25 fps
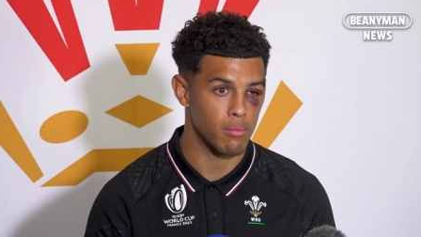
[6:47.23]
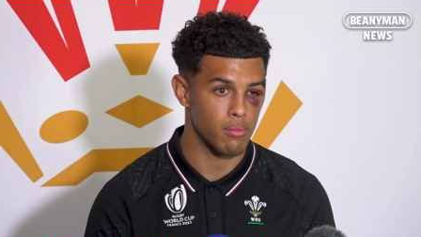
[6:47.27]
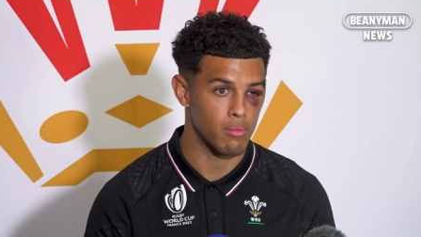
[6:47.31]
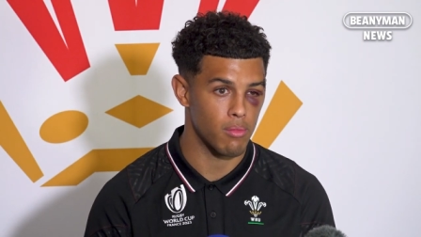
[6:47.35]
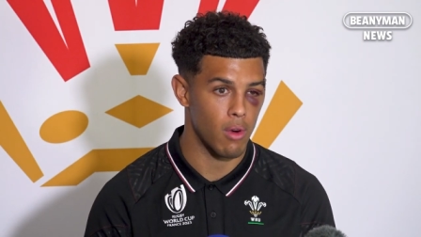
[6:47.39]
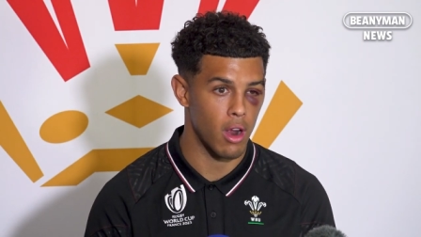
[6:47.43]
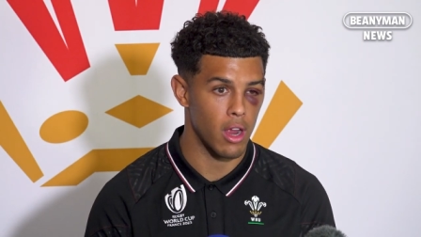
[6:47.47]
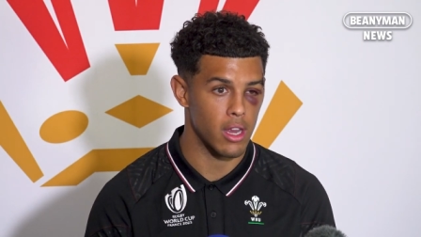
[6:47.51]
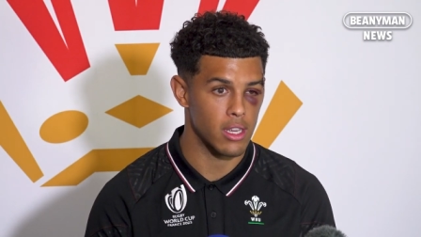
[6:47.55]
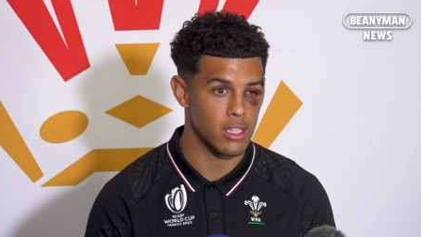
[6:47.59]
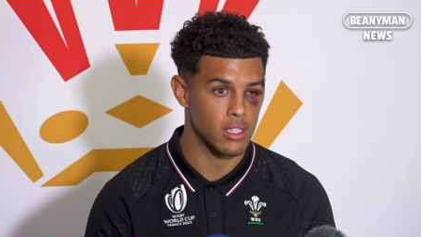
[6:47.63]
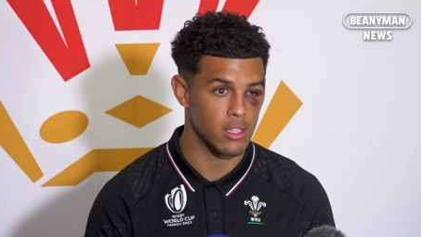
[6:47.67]

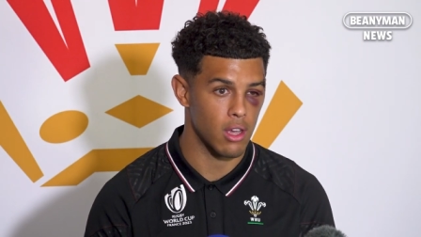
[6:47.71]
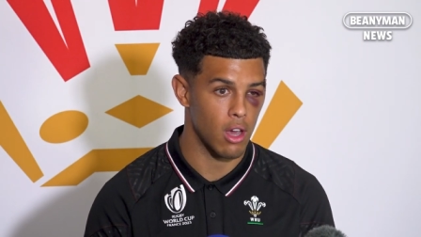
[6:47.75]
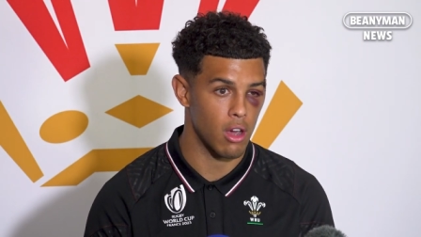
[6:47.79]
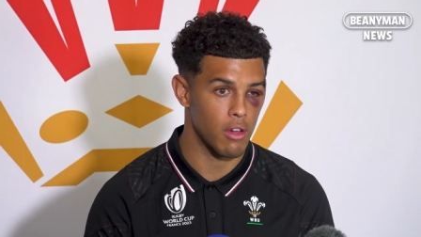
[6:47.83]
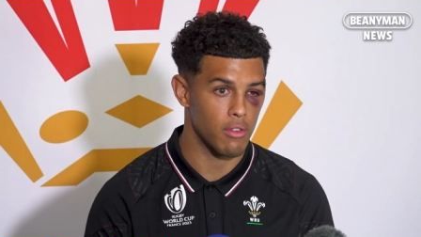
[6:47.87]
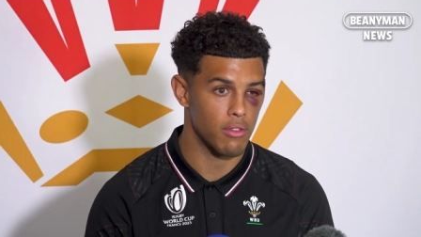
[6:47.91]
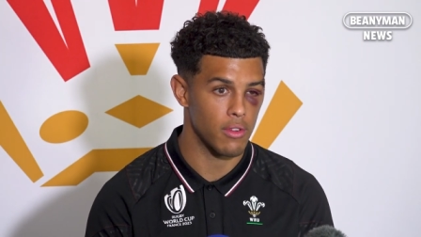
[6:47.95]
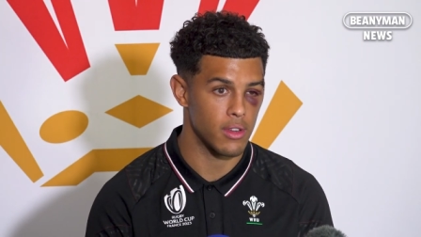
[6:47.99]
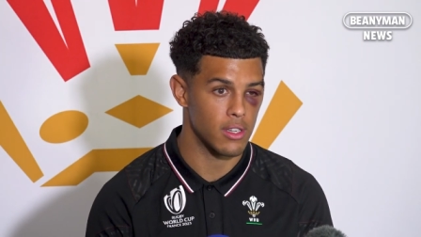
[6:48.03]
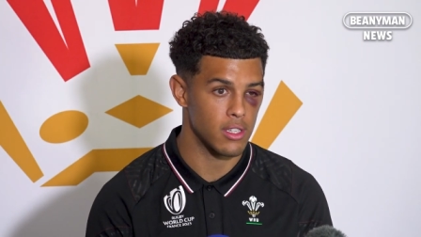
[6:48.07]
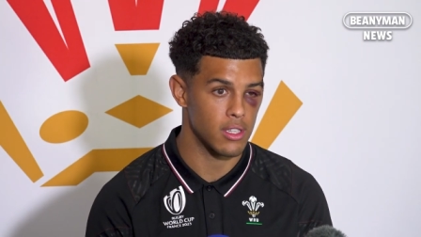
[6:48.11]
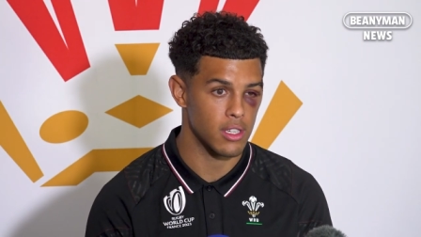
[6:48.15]
write us
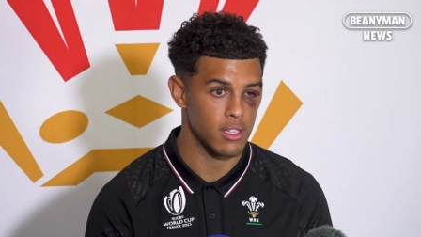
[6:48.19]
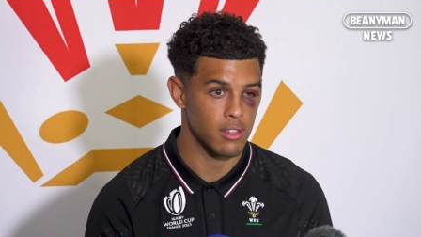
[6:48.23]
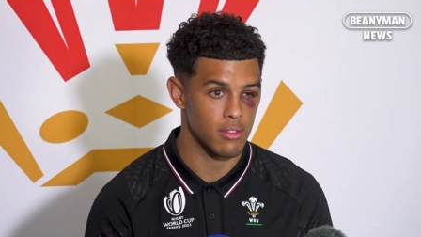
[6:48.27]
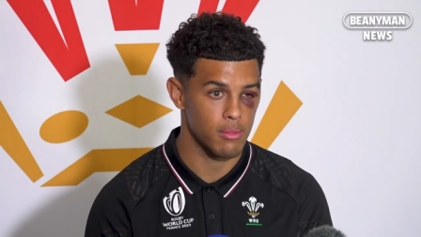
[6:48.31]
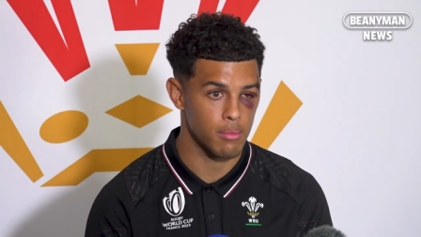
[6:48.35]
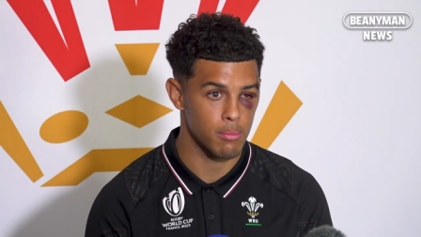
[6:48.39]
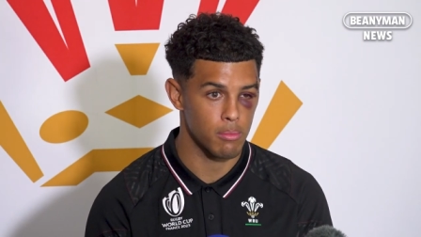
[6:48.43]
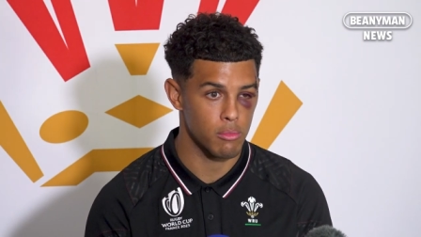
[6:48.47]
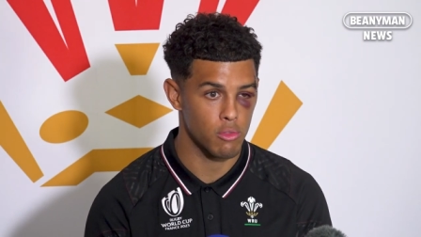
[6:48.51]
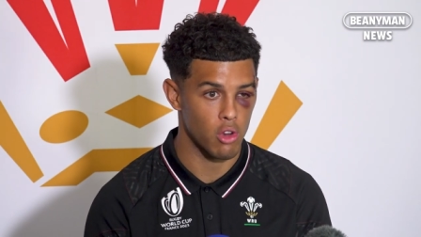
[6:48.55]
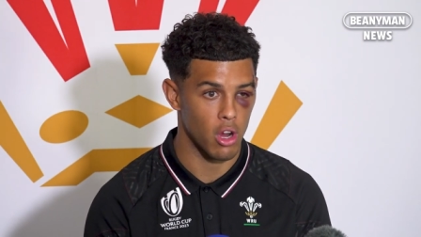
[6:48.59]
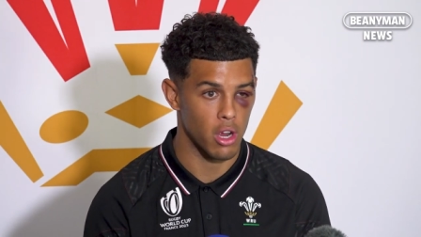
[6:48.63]
off, it's
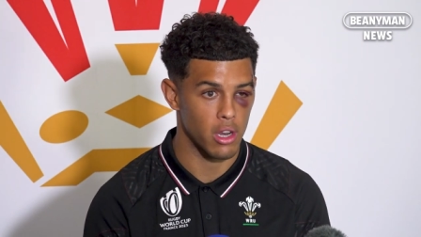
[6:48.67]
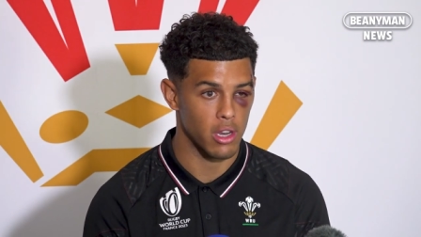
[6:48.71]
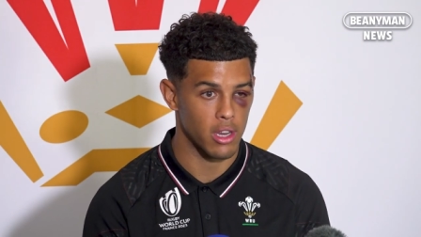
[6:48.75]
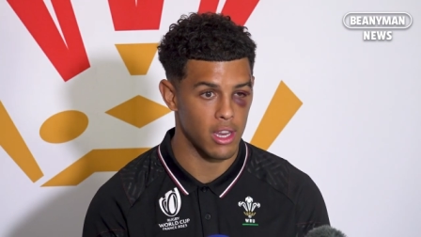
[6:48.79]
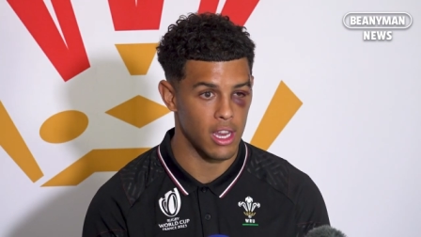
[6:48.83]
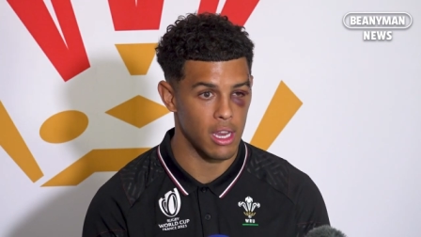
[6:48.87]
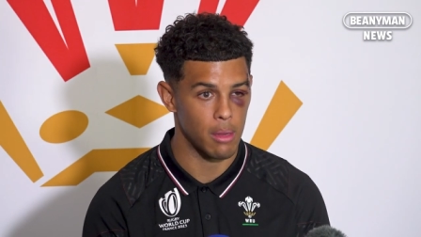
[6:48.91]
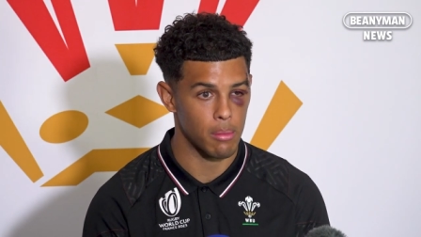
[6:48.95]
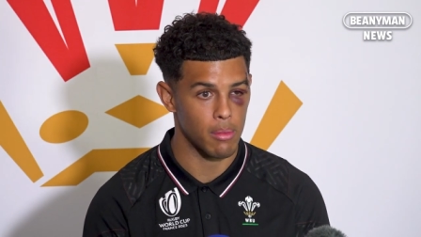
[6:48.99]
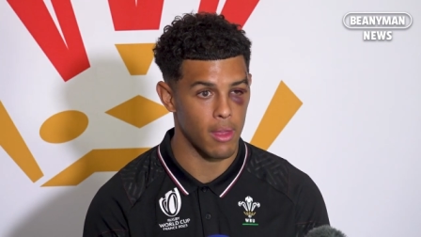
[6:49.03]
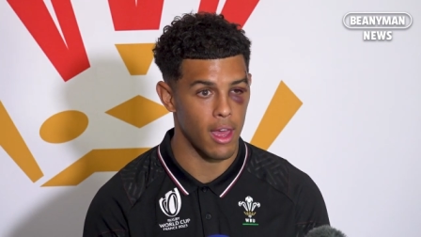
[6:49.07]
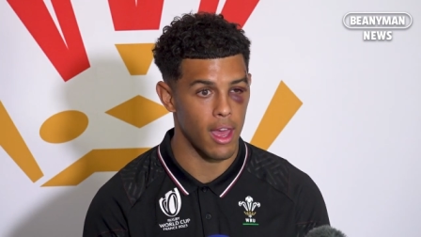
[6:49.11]
just trying to
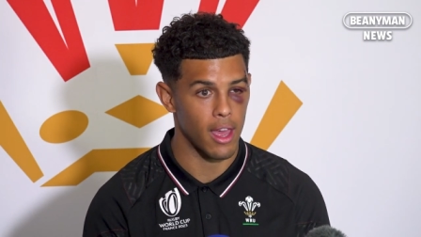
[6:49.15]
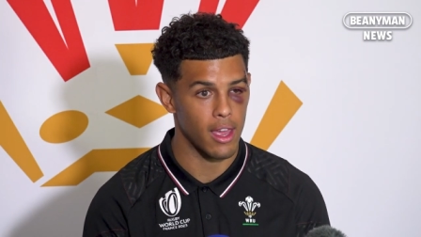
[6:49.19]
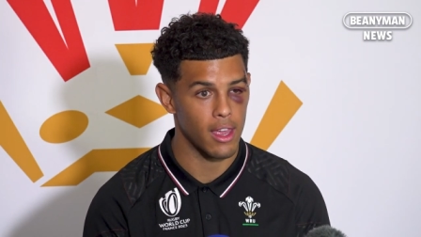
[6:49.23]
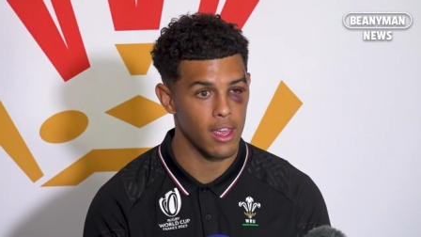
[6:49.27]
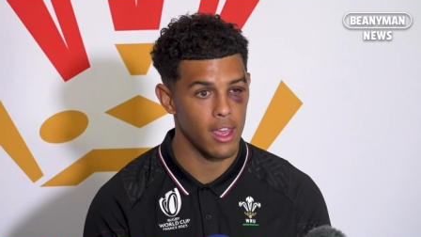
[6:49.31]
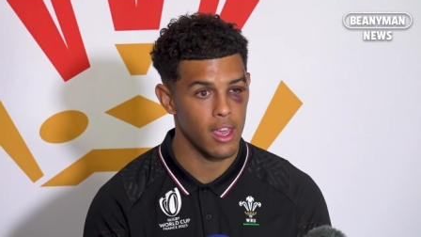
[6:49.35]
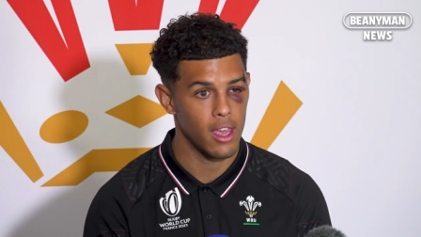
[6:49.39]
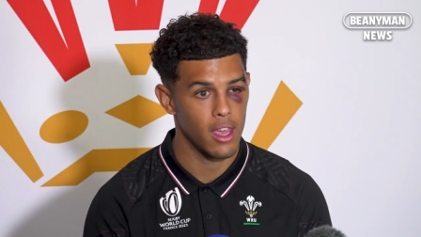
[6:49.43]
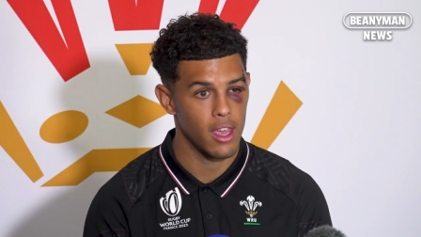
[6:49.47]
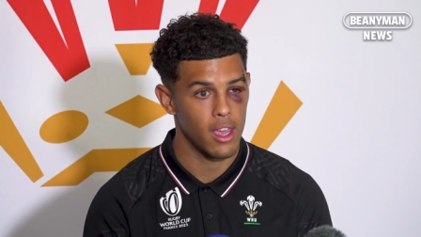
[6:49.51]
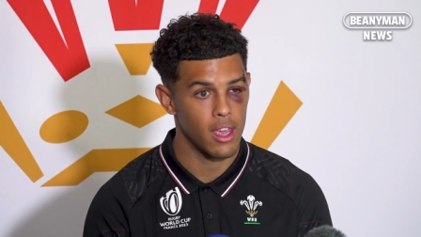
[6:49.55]
keep that